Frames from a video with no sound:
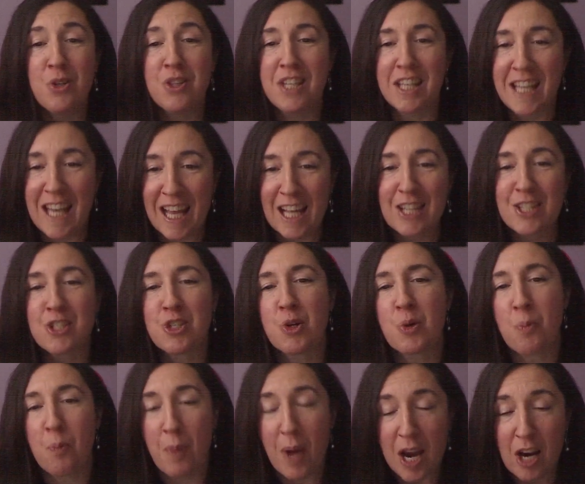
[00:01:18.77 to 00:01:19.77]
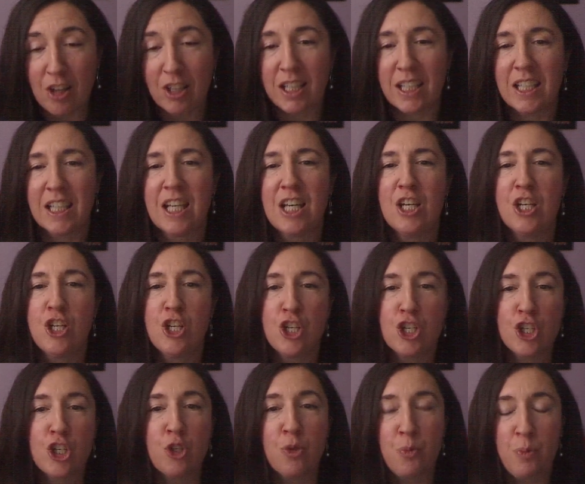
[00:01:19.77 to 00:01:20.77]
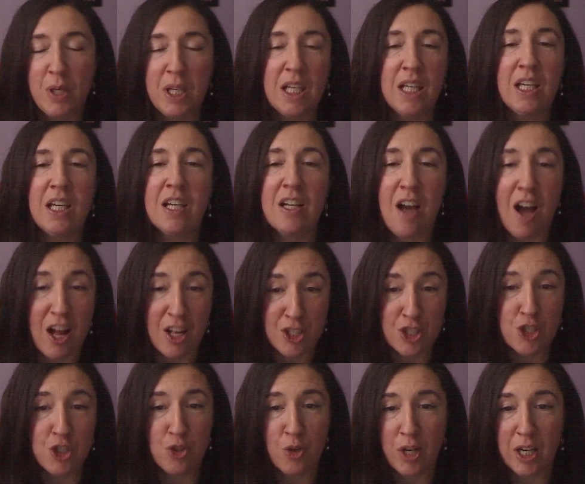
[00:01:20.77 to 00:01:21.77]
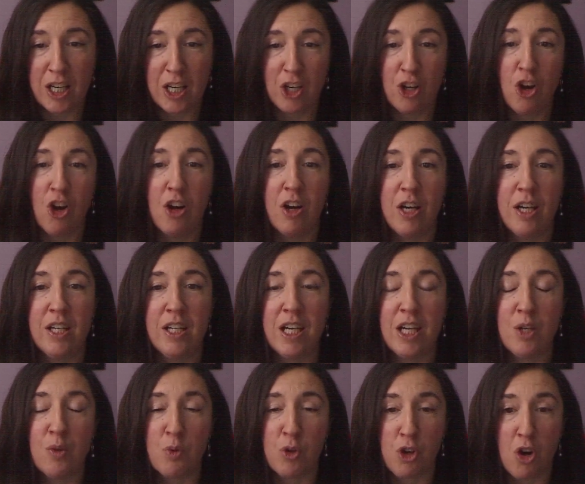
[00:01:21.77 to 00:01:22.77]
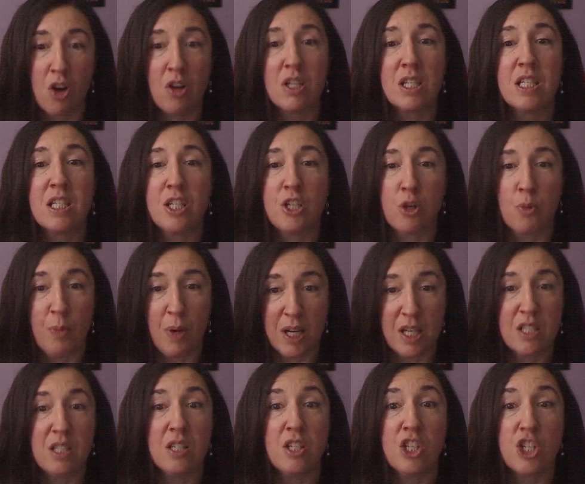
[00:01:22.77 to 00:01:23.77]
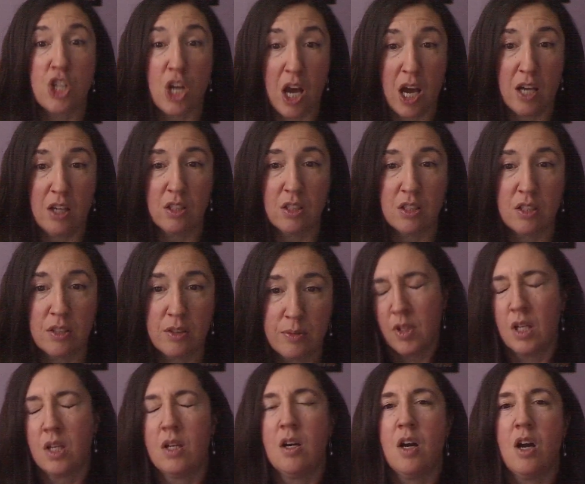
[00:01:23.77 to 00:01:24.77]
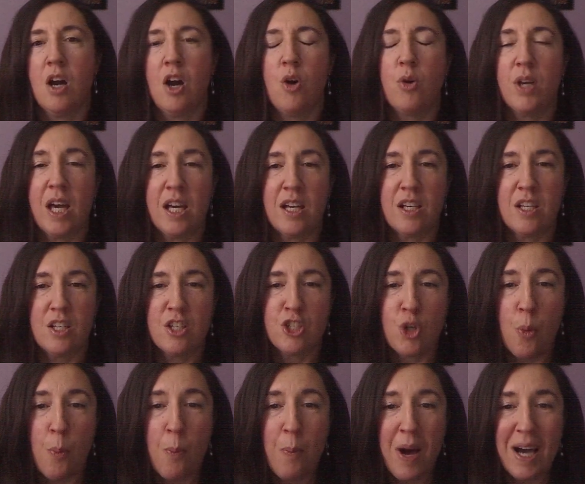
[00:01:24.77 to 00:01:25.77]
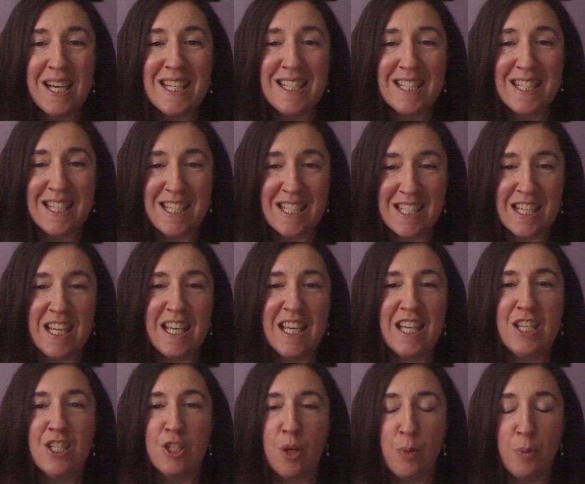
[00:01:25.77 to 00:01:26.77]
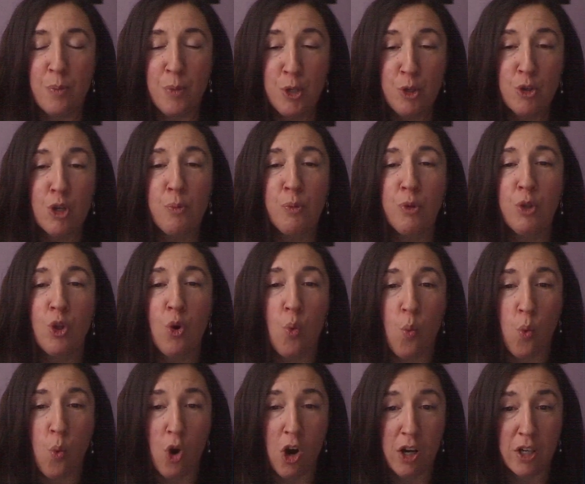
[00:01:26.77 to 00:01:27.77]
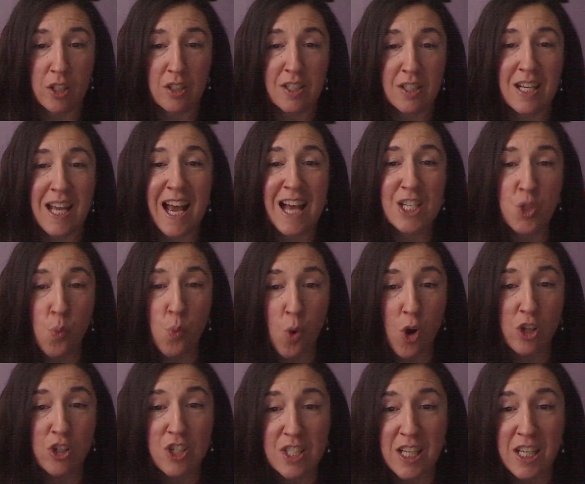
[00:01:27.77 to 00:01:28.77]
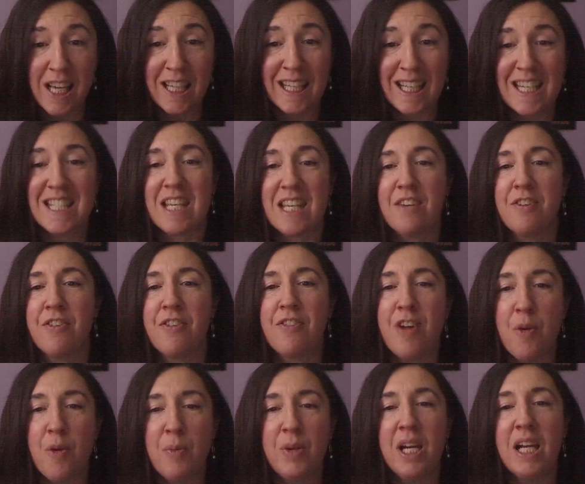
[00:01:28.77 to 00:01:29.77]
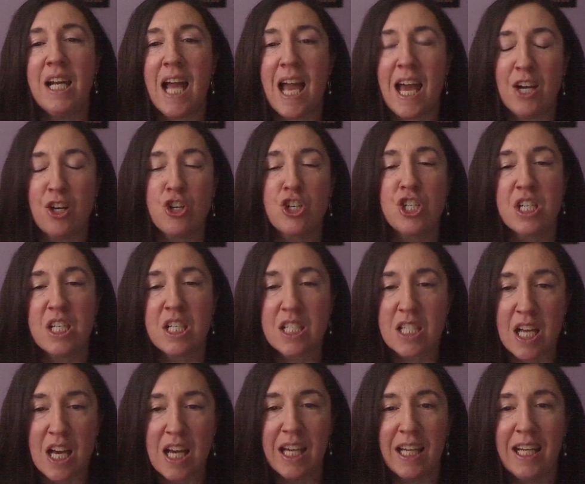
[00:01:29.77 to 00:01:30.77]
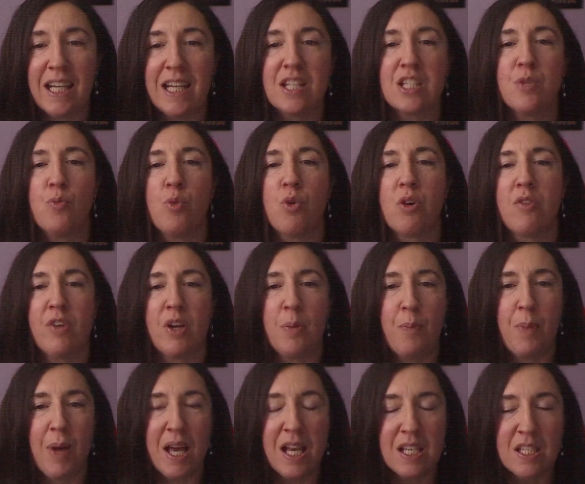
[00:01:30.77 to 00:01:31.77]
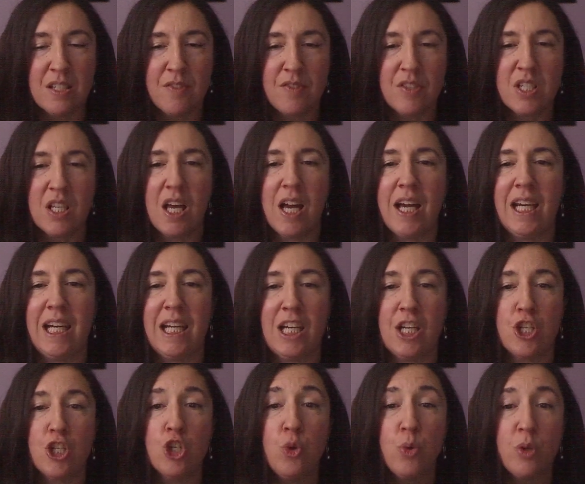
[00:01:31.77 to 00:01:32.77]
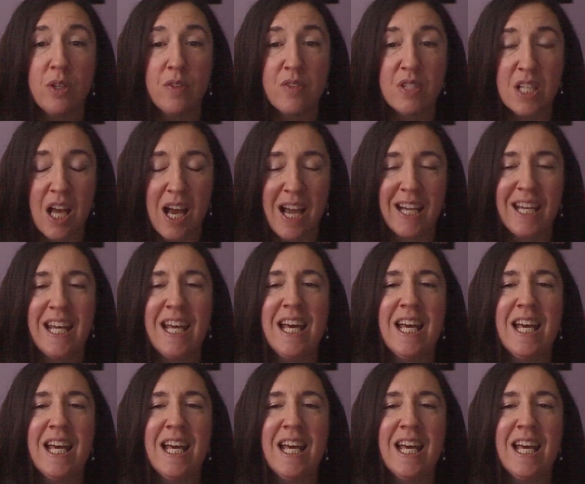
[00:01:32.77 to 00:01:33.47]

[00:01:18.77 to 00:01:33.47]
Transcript: Cancer parent, should be concentrating on in regards to your Pisces child. Okay, so Pisces is mutable water. As a water sign, it is a feminine energy sign. It is more of a passive sign, an intuitive sign.